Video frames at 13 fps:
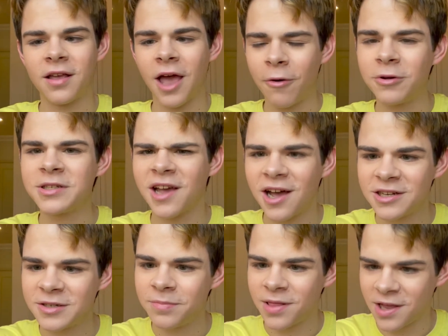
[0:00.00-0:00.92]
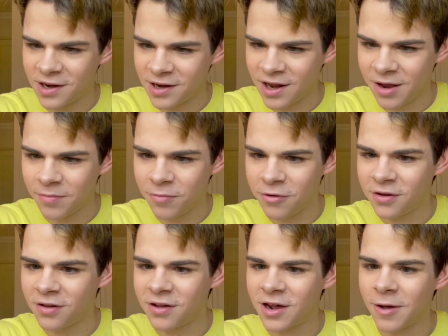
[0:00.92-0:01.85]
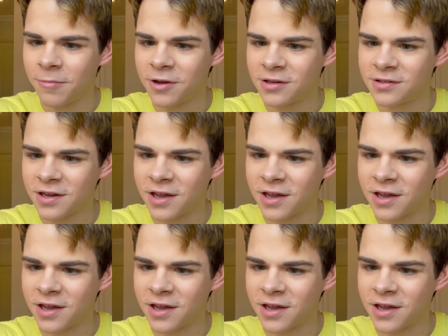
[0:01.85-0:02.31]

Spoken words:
I was contemplating not putting it up because I